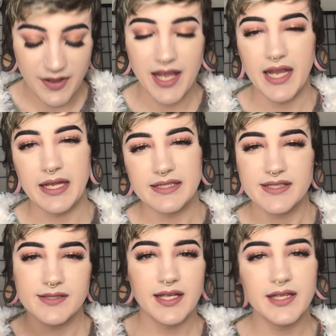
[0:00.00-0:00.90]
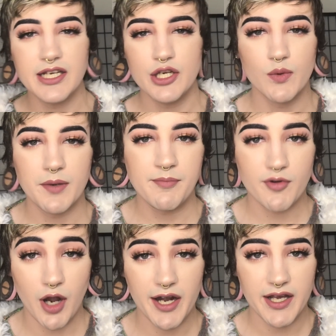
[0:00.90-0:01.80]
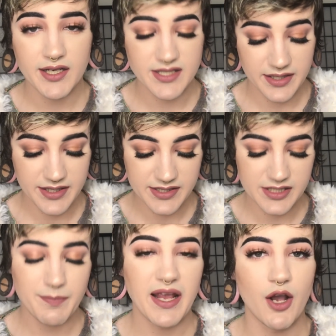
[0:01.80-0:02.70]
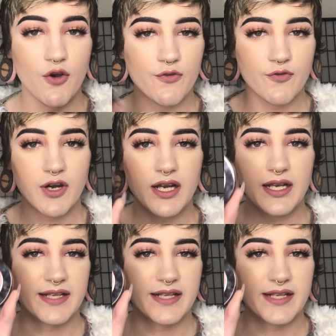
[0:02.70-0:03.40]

a slightly newer product. This is by Ofra.